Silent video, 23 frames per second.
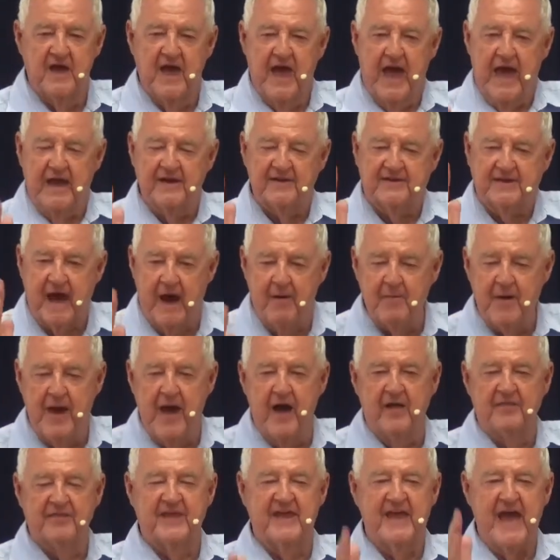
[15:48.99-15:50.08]
and come
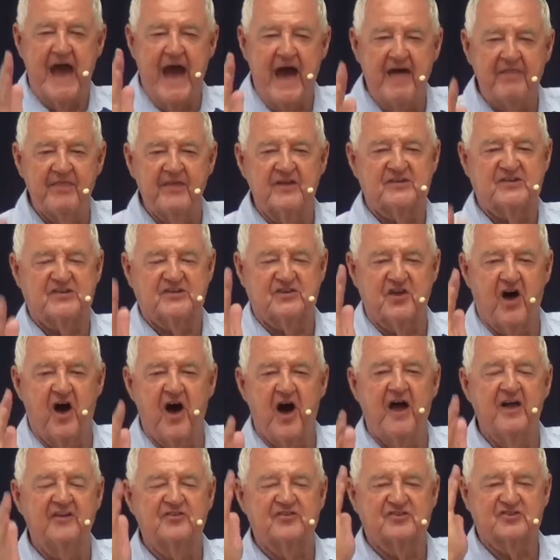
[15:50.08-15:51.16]
out the other
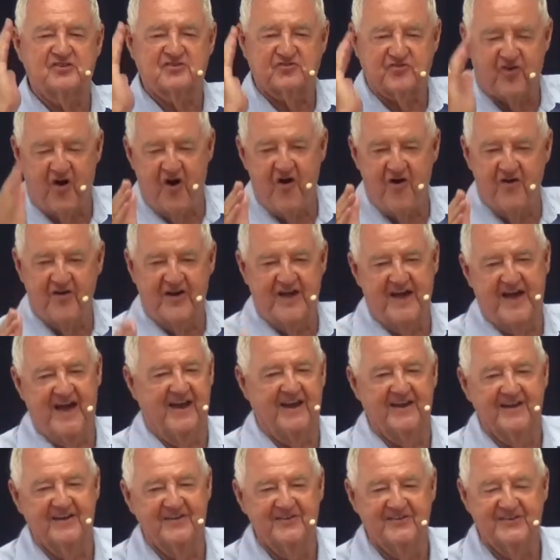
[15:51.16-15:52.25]
side stronger.
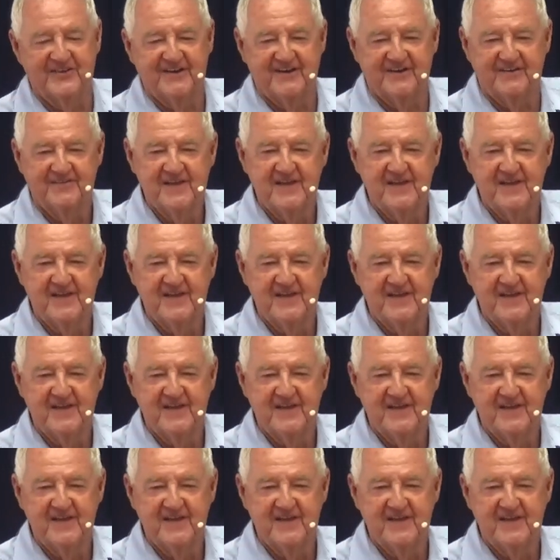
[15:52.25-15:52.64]
Hallelujah.